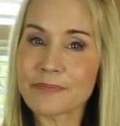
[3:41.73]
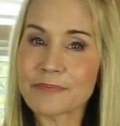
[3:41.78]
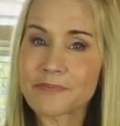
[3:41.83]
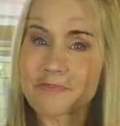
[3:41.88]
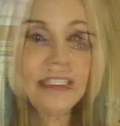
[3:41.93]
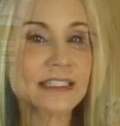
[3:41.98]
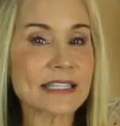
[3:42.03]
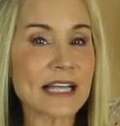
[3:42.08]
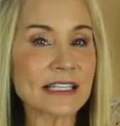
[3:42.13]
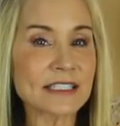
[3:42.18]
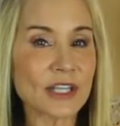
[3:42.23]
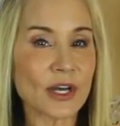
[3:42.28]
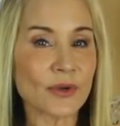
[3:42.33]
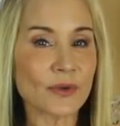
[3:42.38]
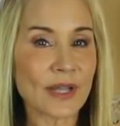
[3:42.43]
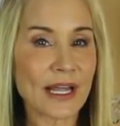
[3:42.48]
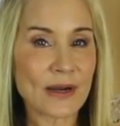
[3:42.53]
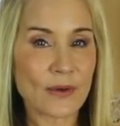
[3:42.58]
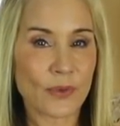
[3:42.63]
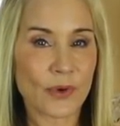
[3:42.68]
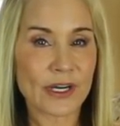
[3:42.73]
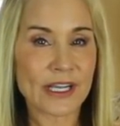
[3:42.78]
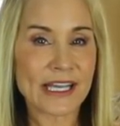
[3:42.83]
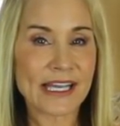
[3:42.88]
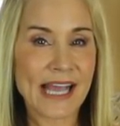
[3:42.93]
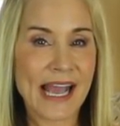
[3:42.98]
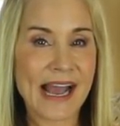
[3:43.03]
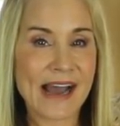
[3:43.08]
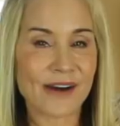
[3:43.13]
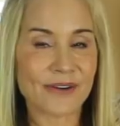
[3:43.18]
Since I don't like
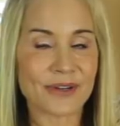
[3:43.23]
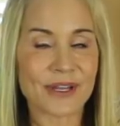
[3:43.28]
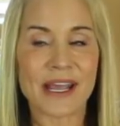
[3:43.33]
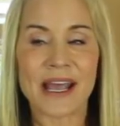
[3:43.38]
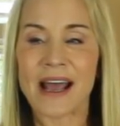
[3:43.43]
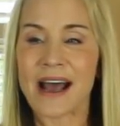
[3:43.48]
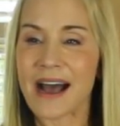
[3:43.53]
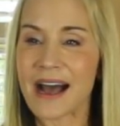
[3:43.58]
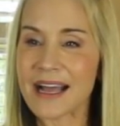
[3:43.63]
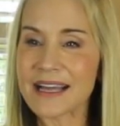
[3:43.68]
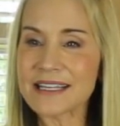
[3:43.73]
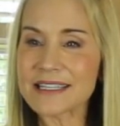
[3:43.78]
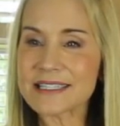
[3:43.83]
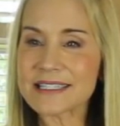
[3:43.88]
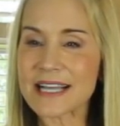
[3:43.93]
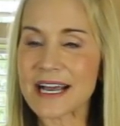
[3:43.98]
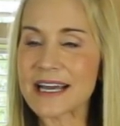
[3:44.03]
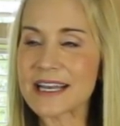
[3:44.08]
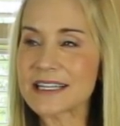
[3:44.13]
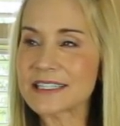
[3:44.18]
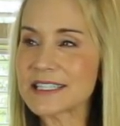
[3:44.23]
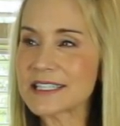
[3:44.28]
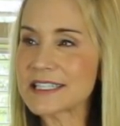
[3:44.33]
working out, I decided